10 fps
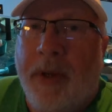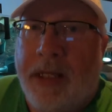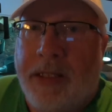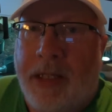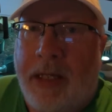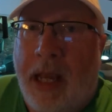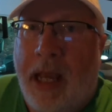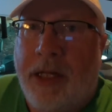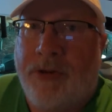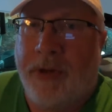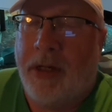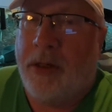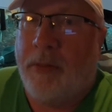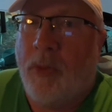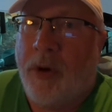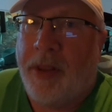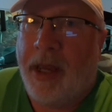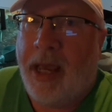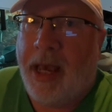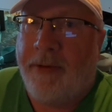me is the atrium where
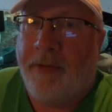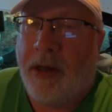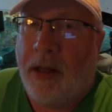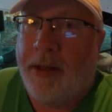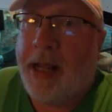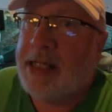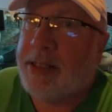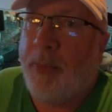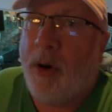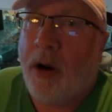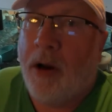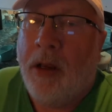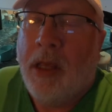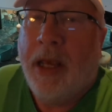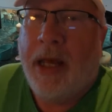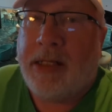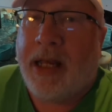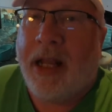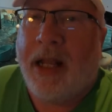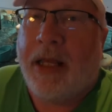they have a nice bar. It's
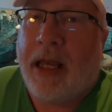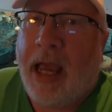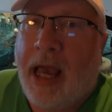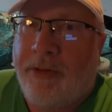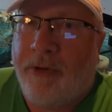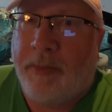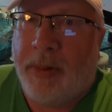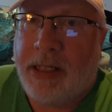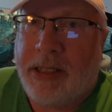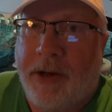kind of like a gathering place